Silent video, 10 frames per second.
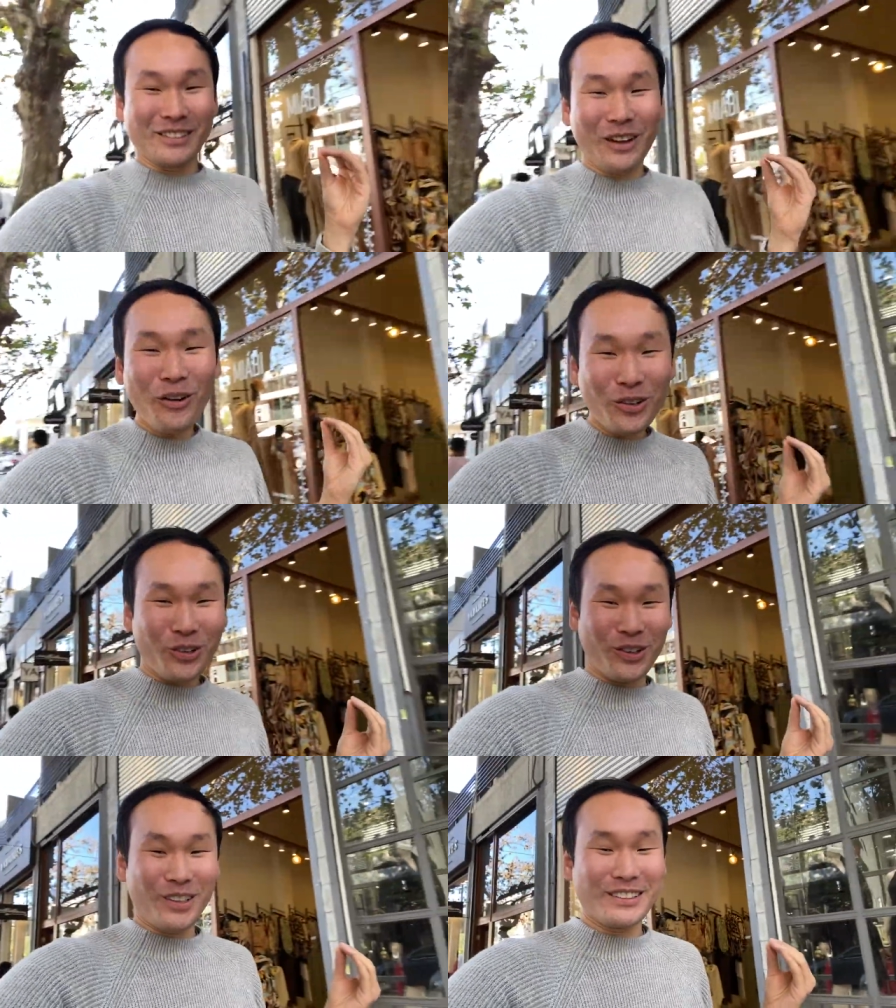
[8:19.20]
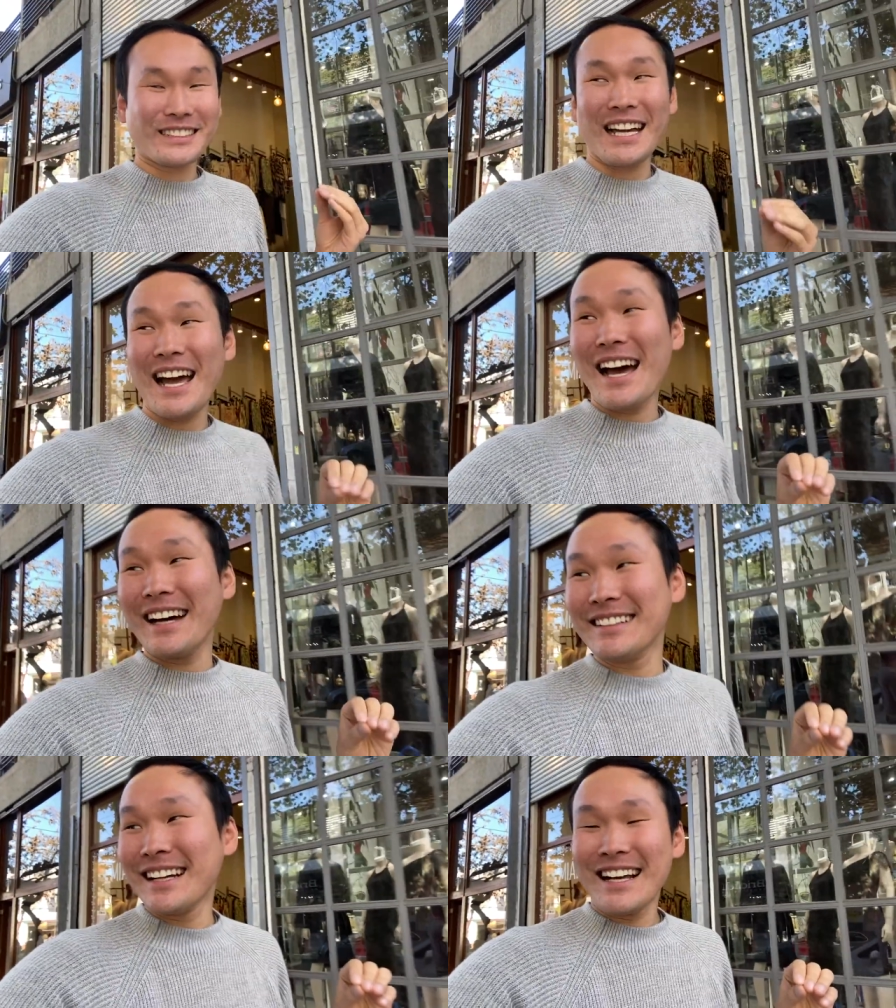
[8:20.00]
locals
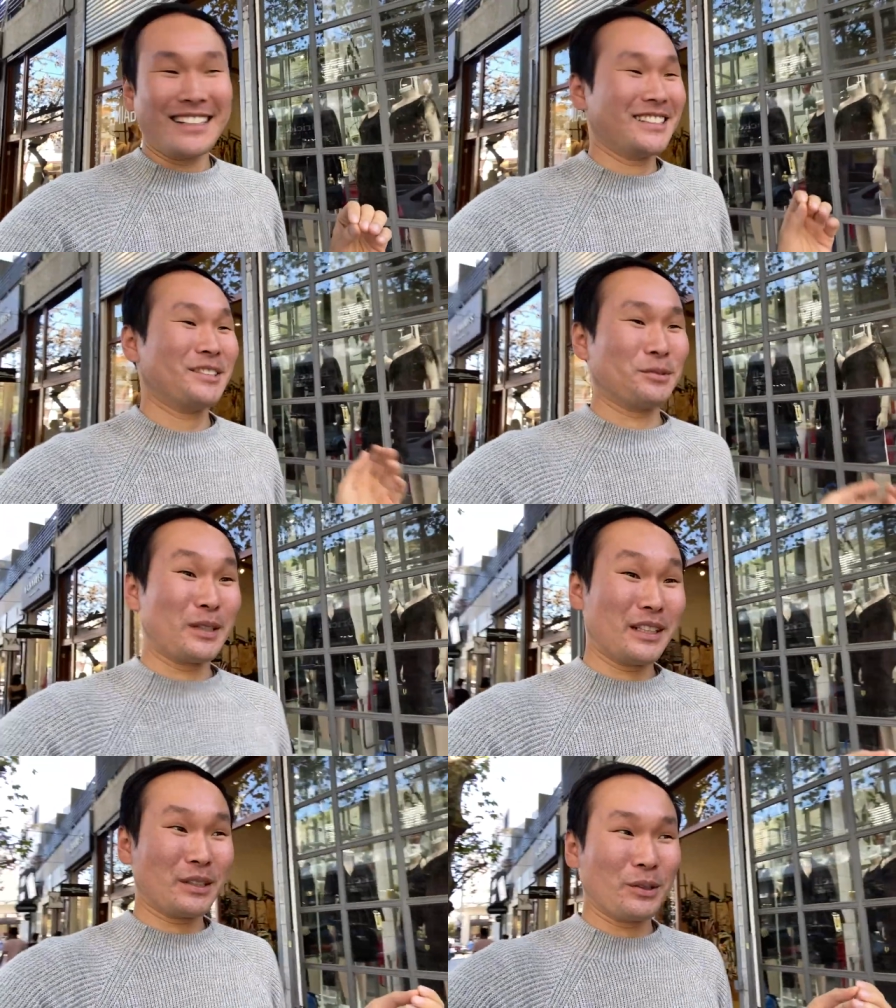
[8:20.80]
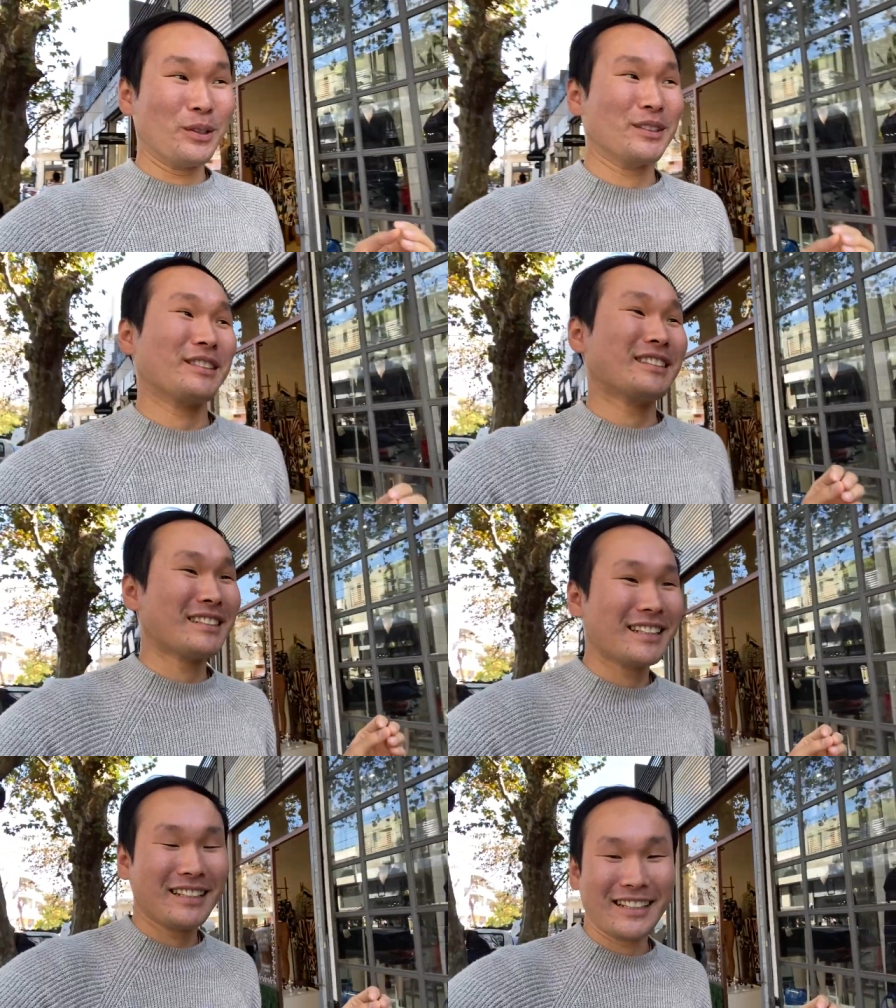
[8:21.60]
and it's just really cool to
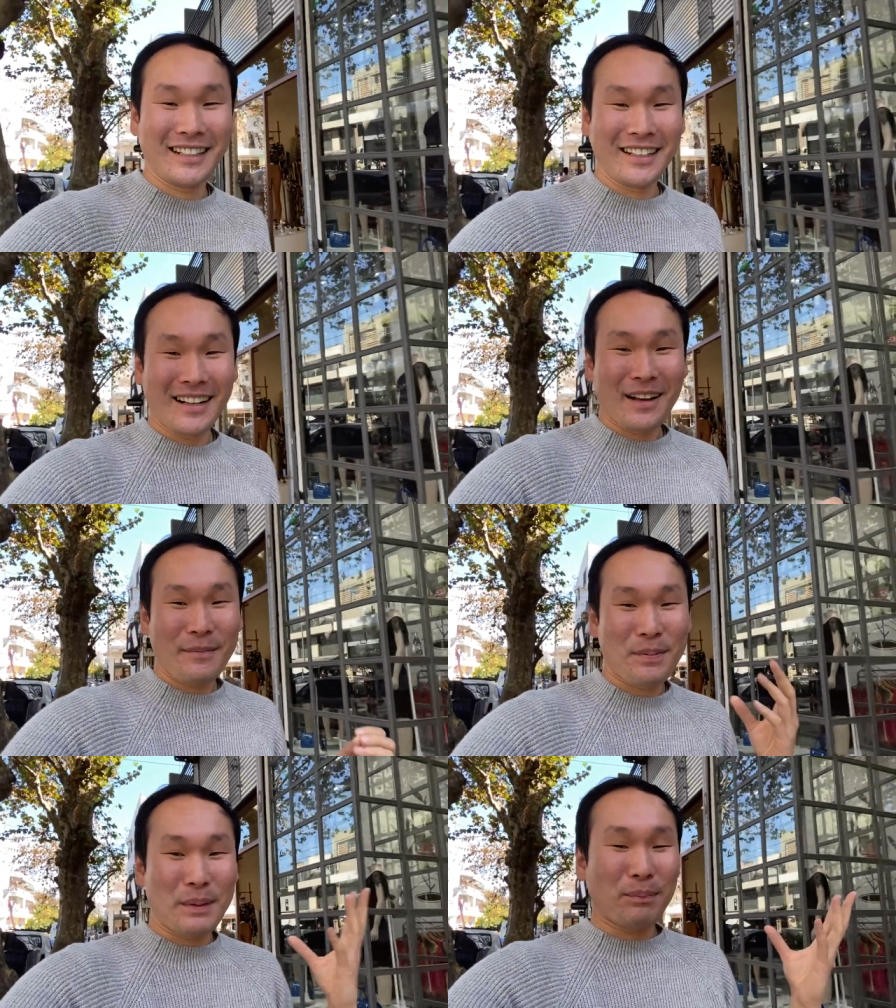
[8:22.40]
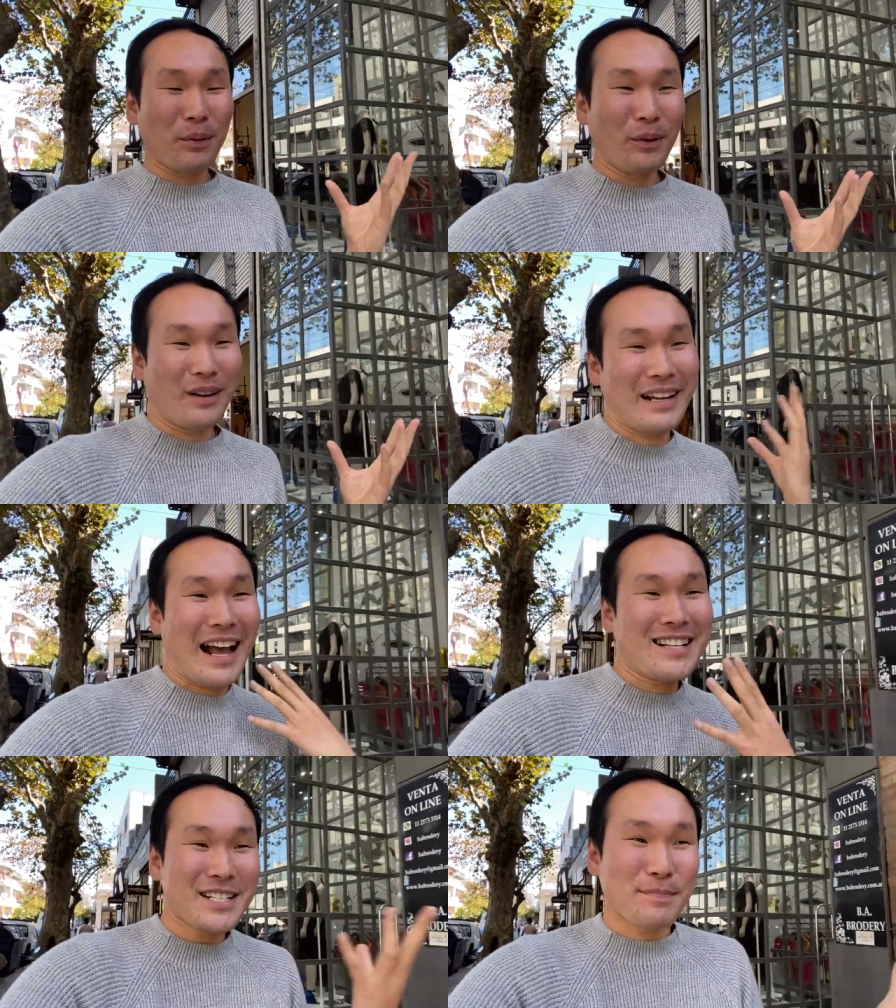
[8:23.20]
see people like I
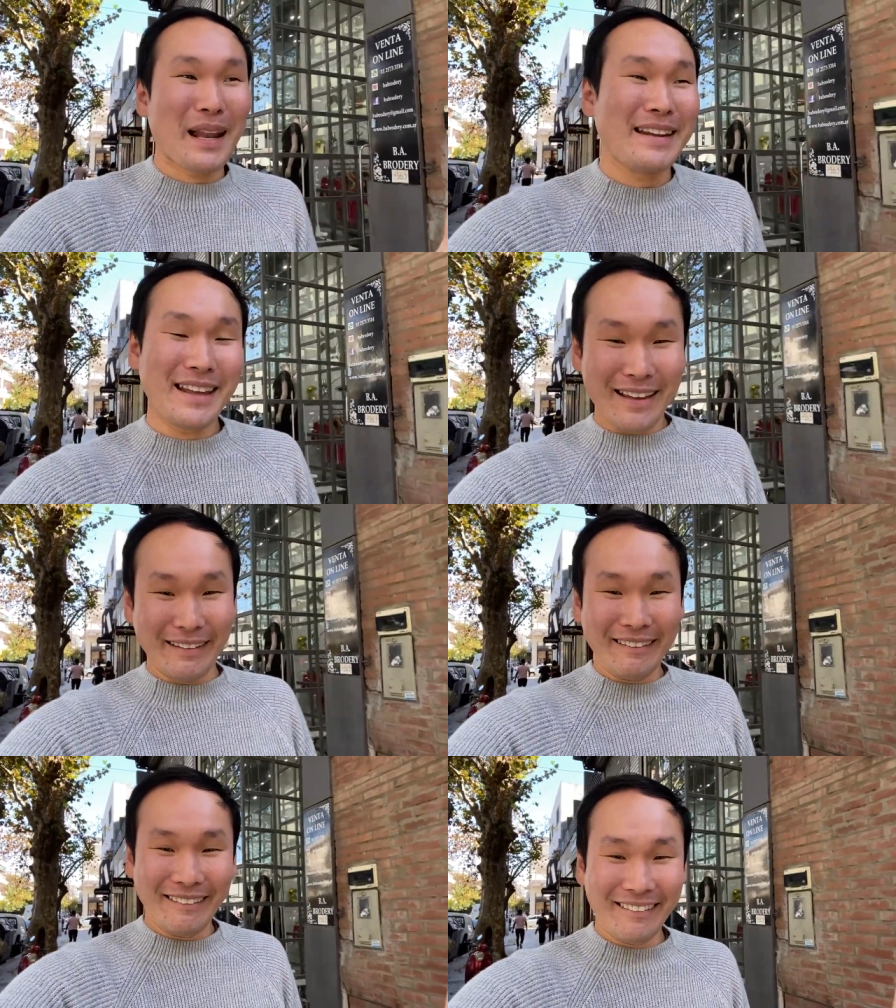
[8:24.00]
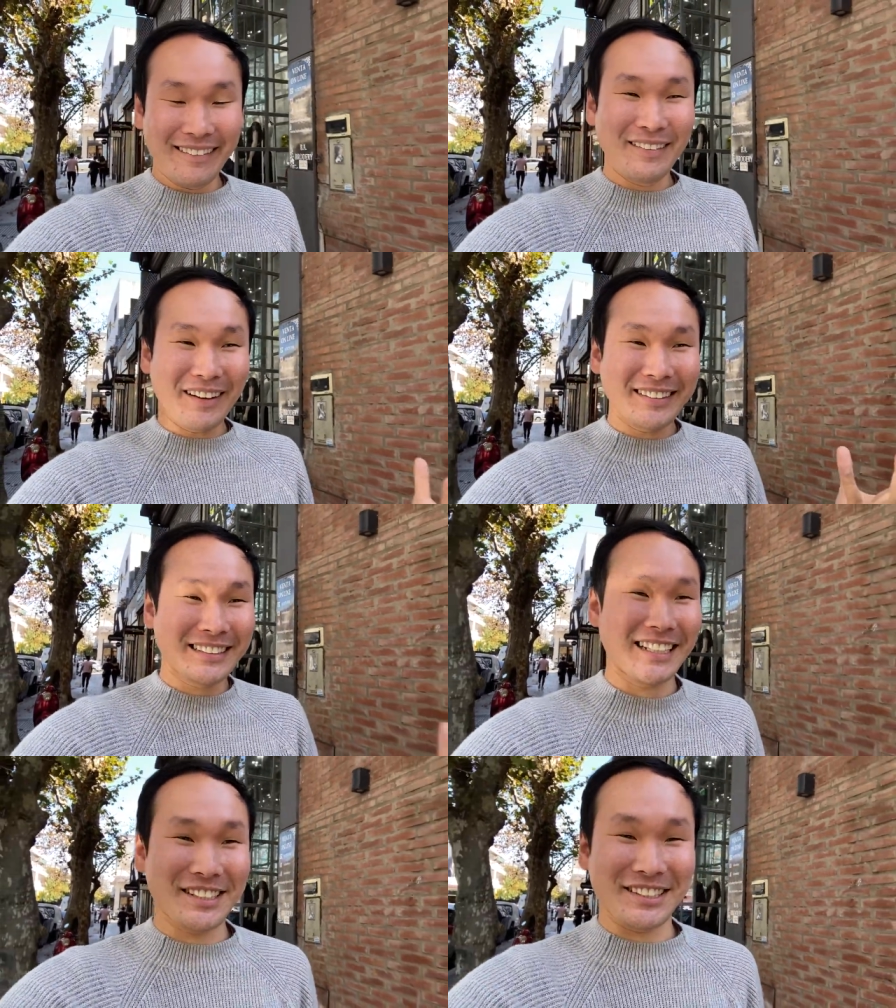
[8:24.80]
just blend in
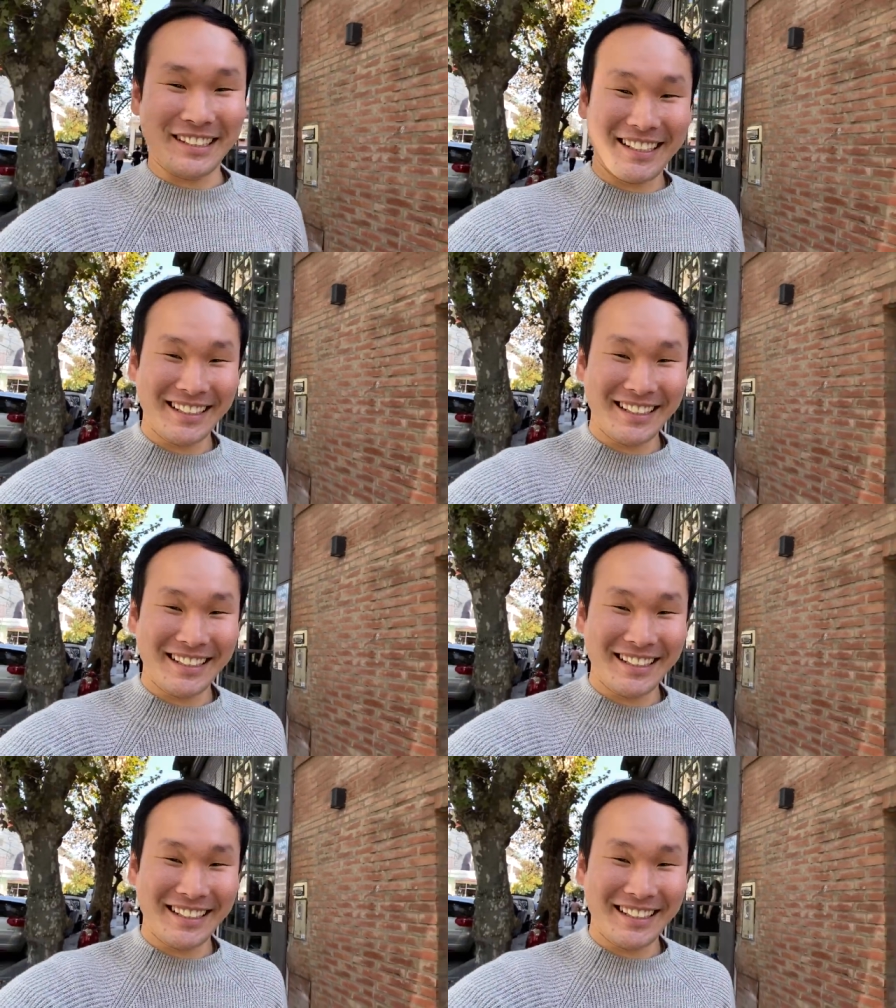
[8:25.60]
essentially